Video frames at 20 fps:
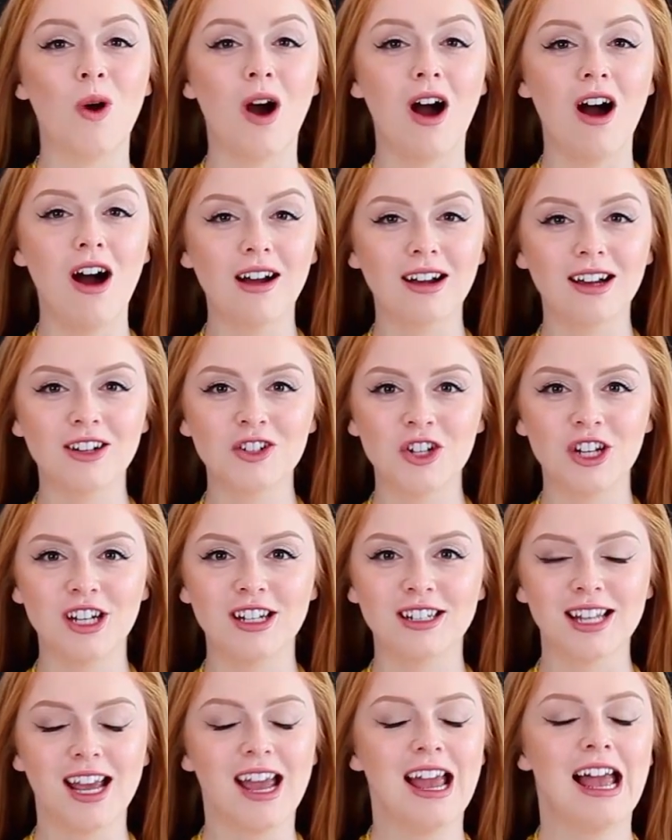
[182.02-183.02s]
Oaxaca
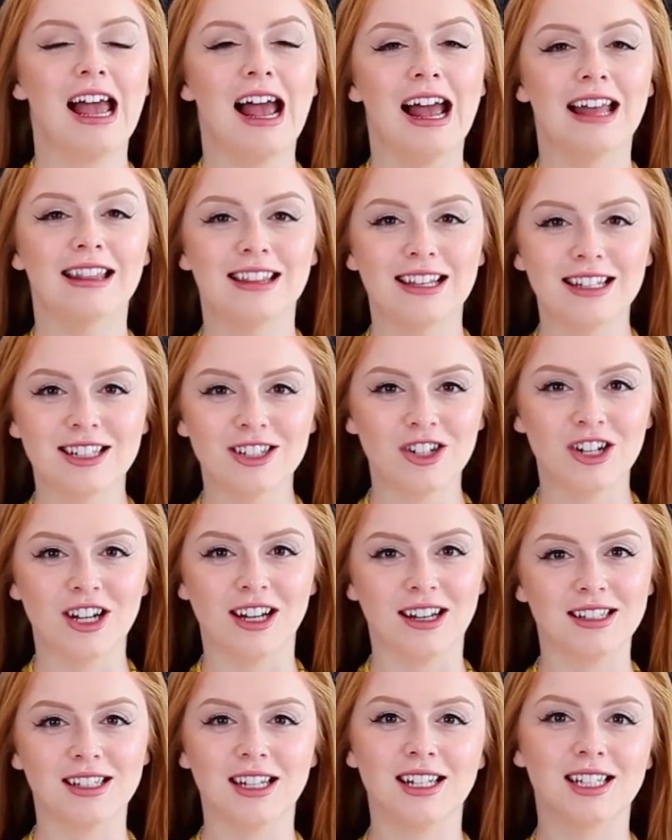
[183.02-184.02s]
cheese, and this
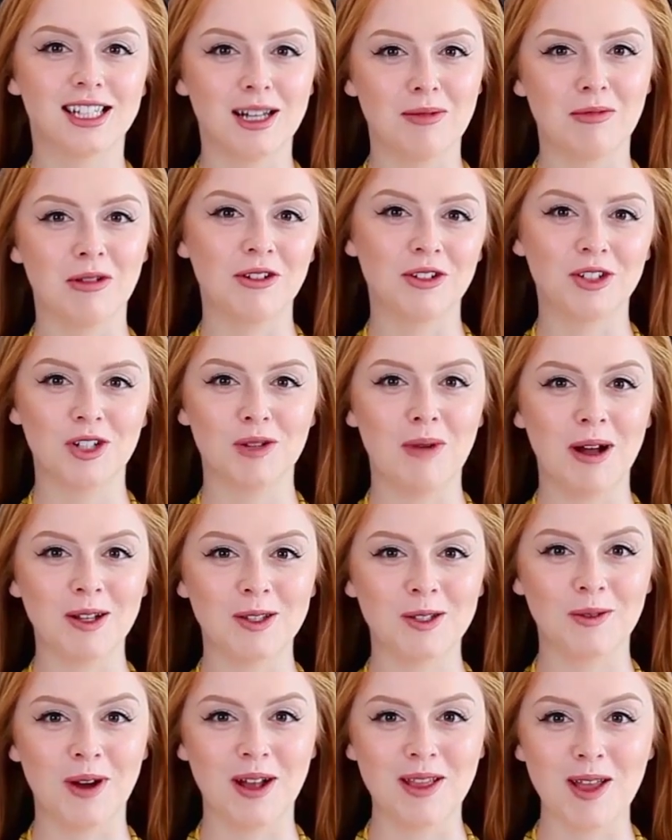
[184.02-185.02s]
cheese is similar to
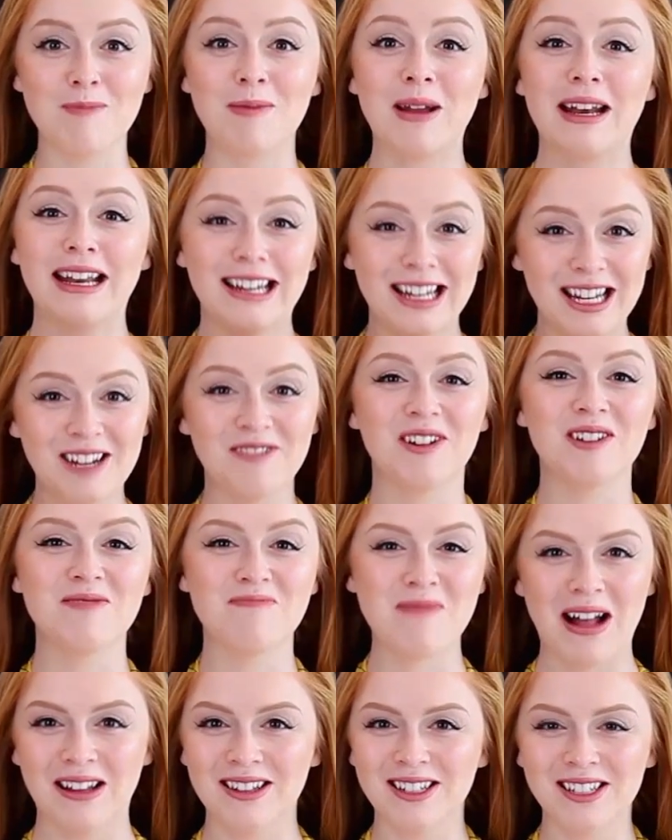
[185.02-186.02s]
mozzarella but even
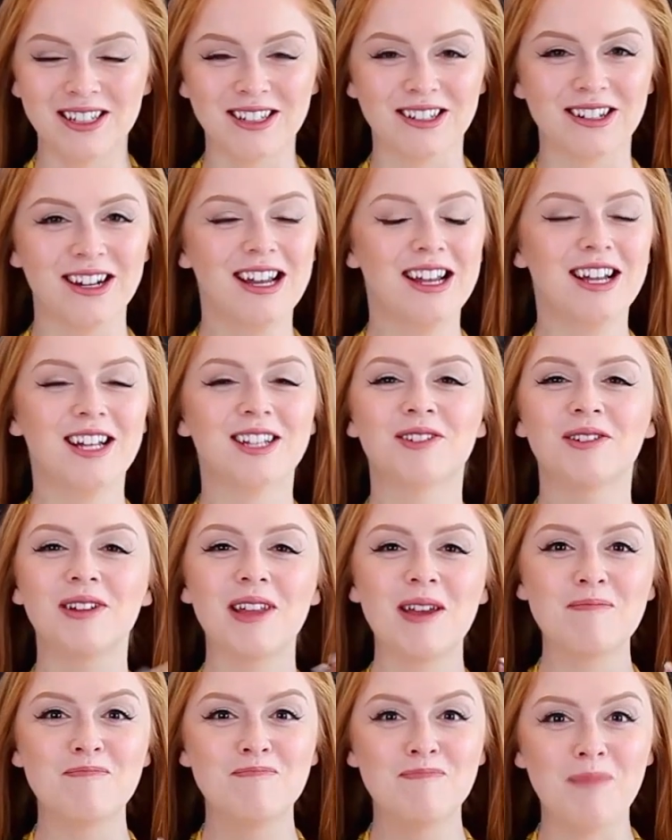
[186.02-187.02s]
meltier. It's
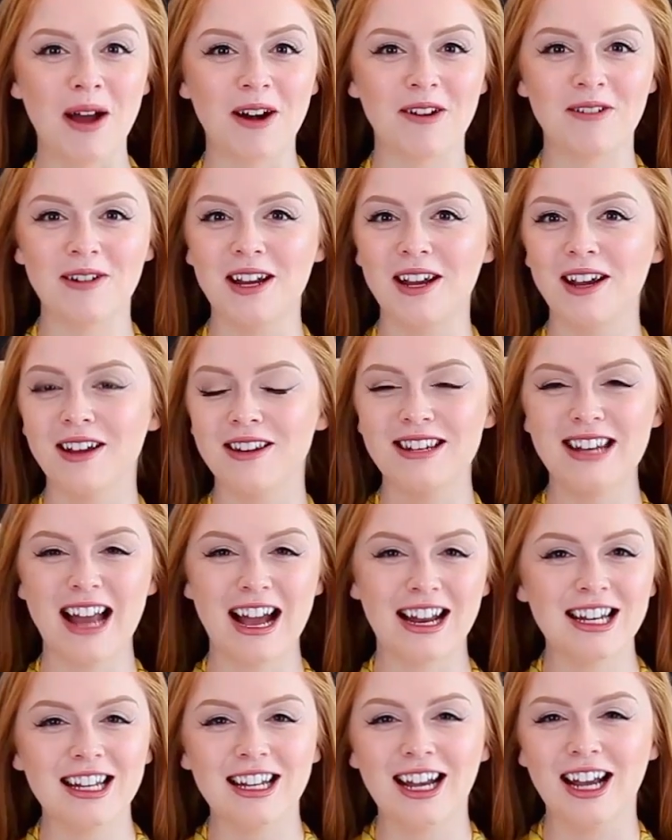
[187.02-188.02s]
really buttery,
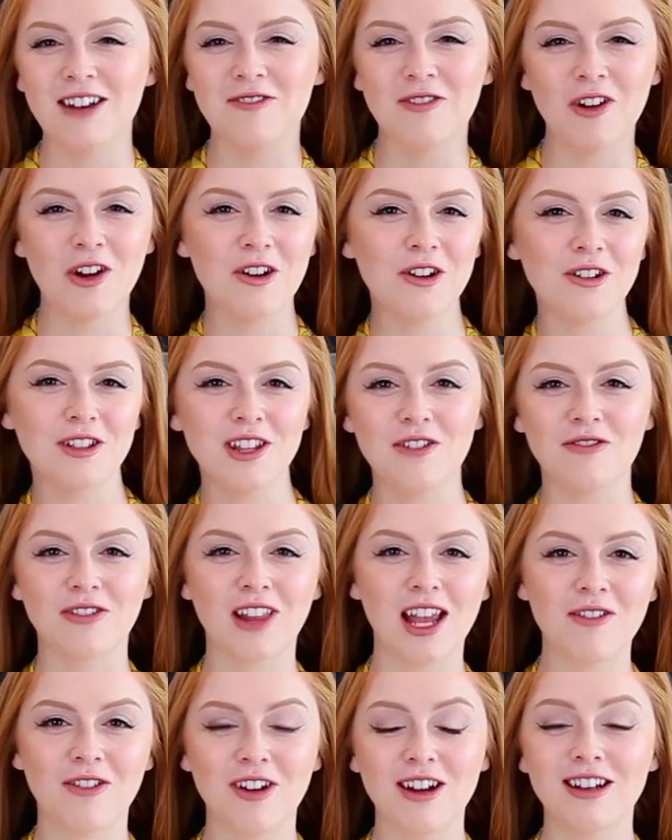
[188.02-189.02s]
nutty, kind of earthy
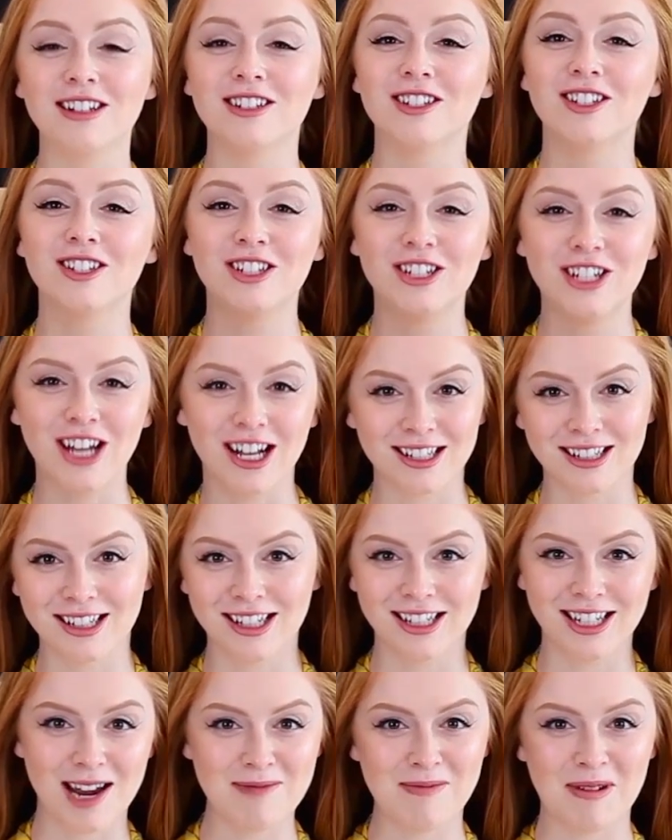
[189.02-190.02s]
flavor, and it's just
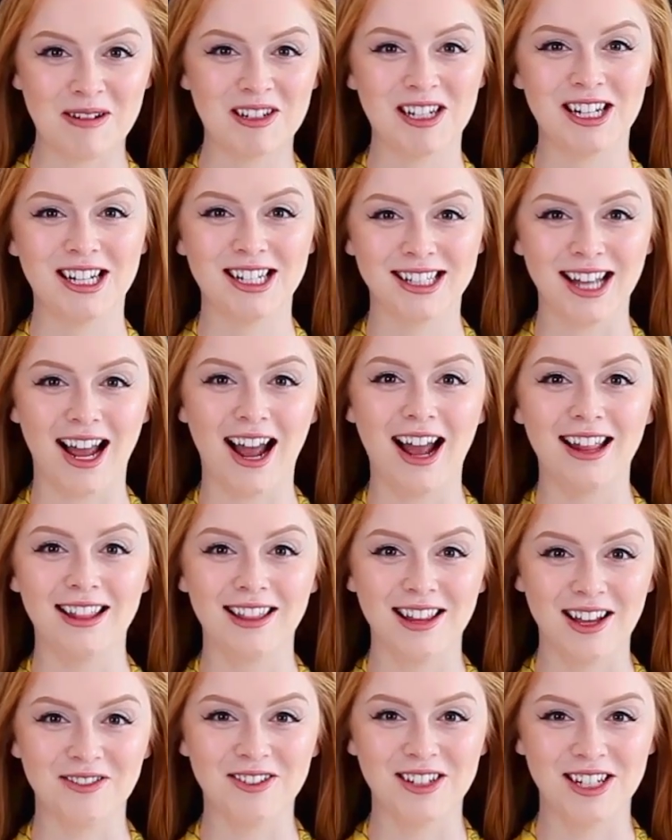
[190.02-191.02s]
the type of cheese I
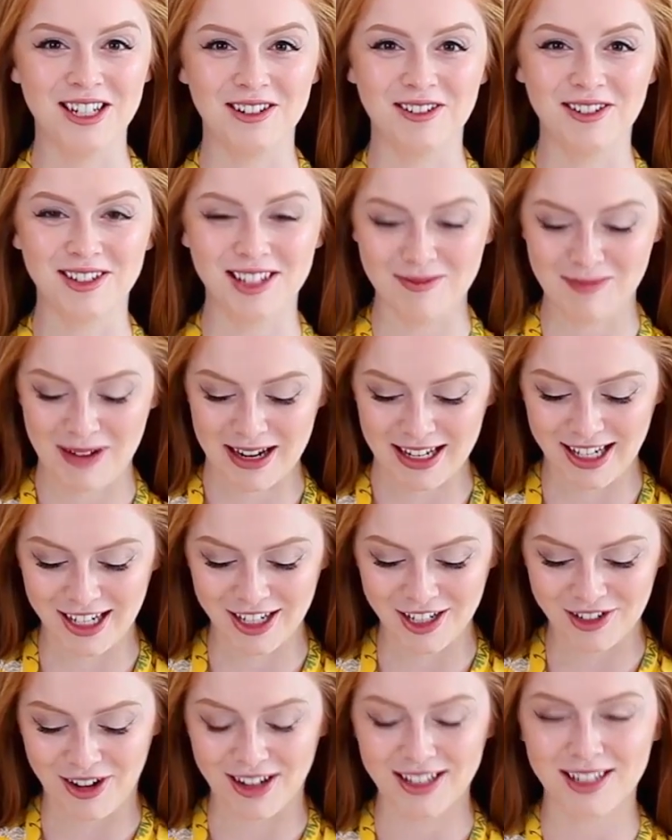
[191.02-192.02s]
love to use in my
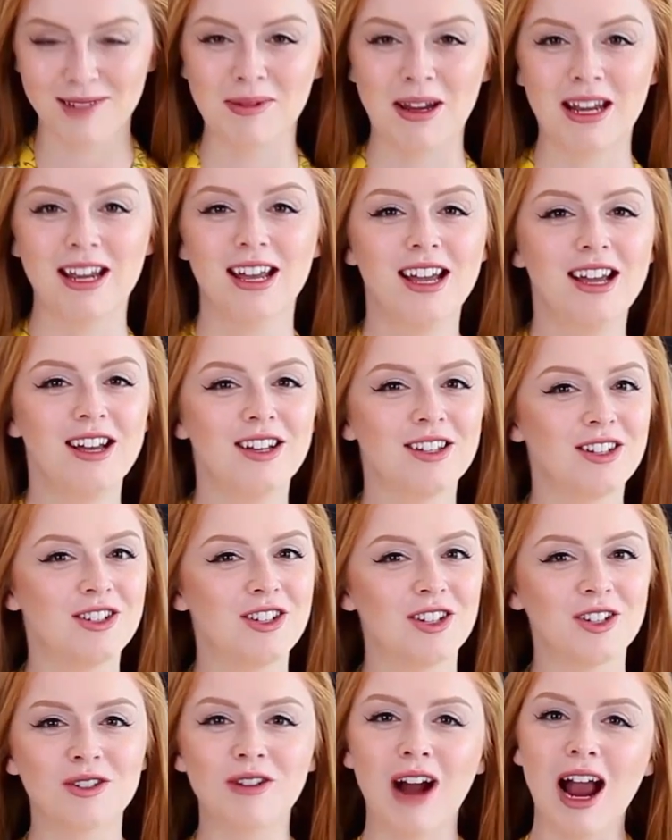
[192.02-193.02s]
quiche recipe. So
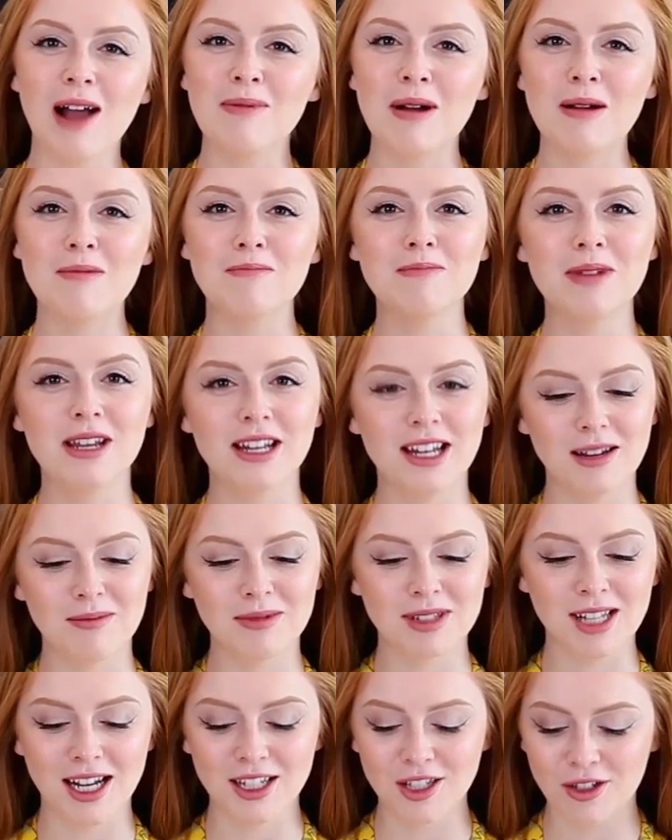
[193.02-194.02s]
just grab a
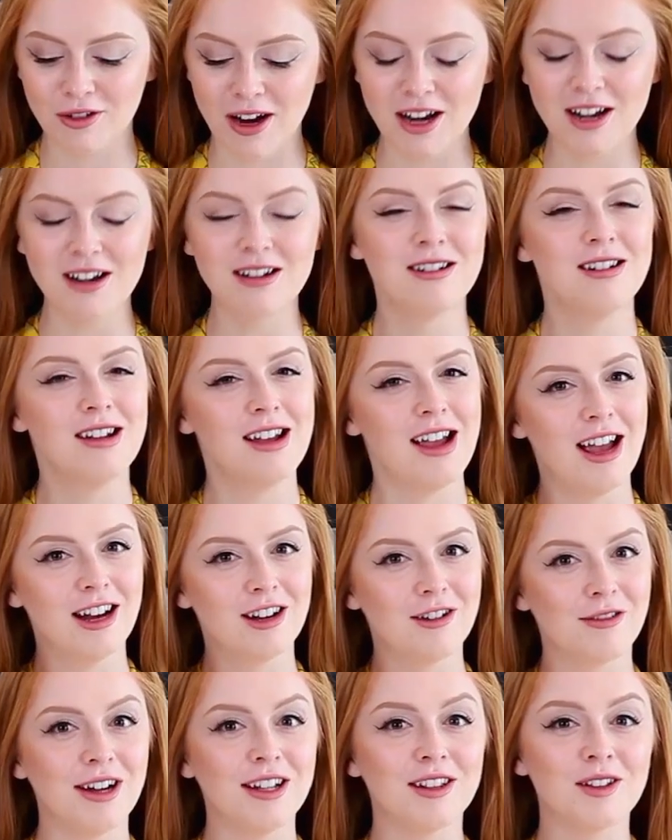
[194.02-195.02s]
medium-sized grater
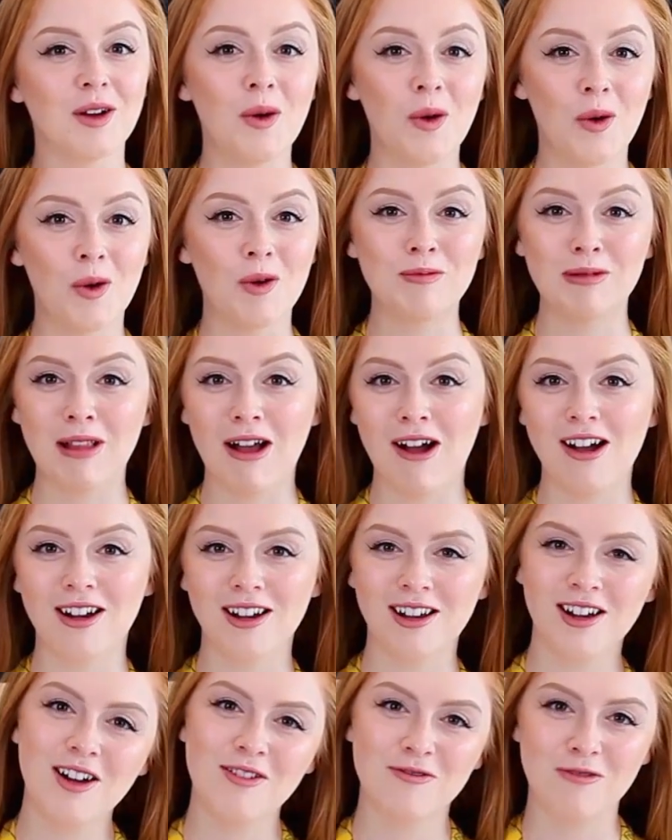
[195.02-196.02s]
and grate the whole
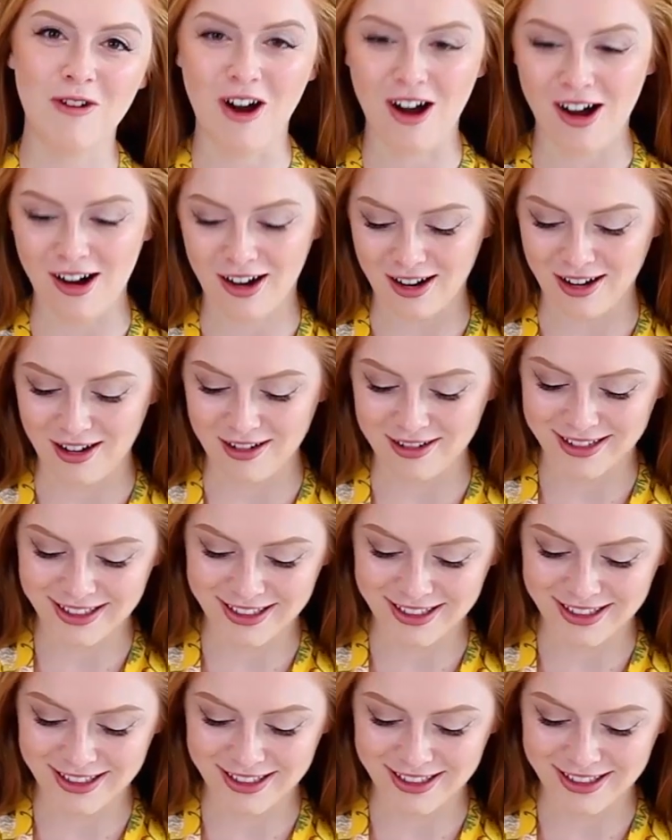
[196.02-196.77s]
block of Oaxaca.